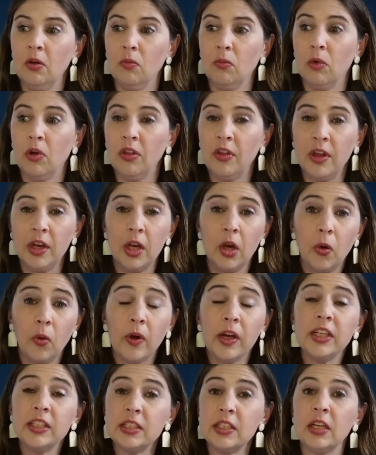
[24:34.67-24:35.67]
well, the
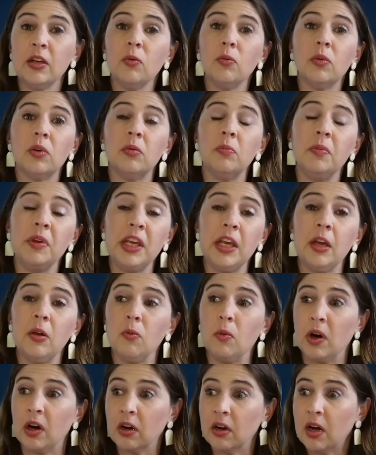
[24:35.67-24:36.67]
anointing will be
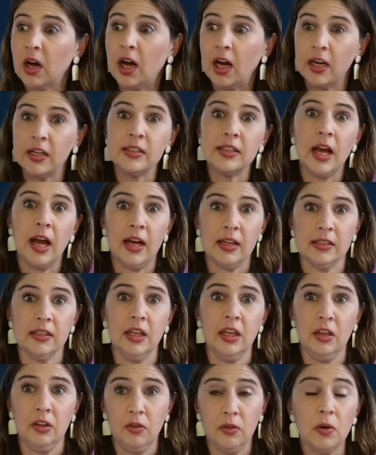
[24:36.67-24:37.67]
where God is
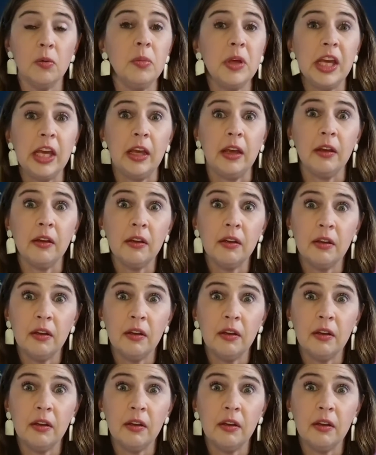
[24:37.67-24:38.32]
asking you to be,